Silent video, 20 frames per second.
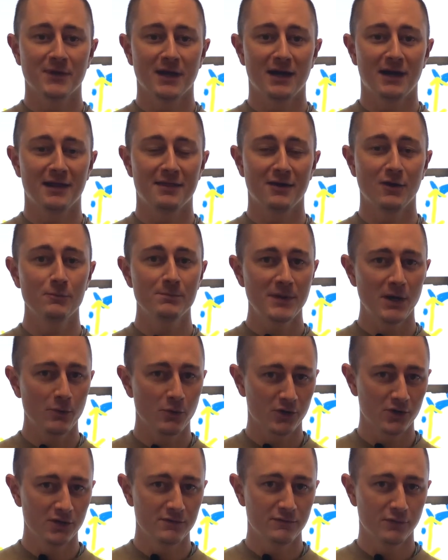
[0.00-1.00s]
I hope they were
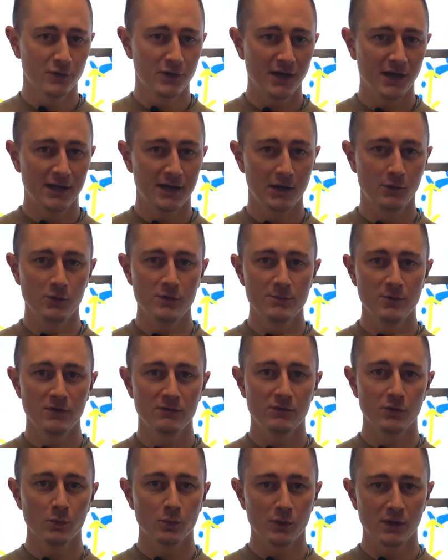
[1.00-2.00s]
good for you. I know we
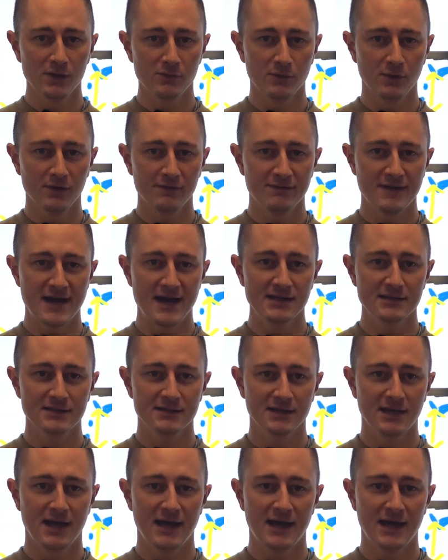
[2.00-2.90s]
moved really, really fast.